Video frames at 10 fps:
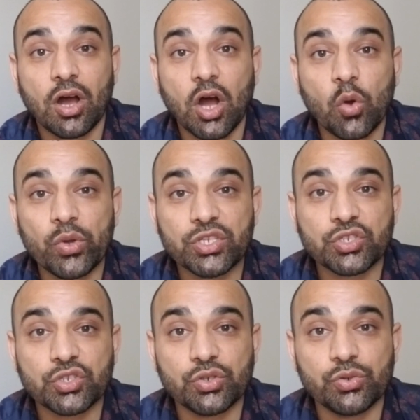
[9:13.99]
always
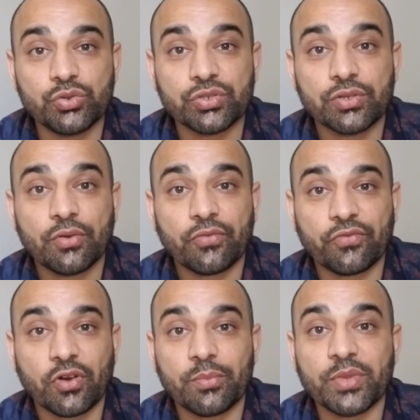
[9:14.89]
choose
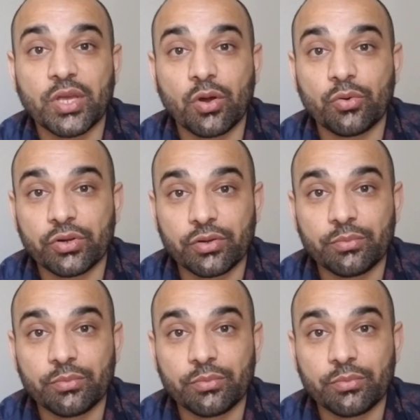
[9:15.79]
from the owner,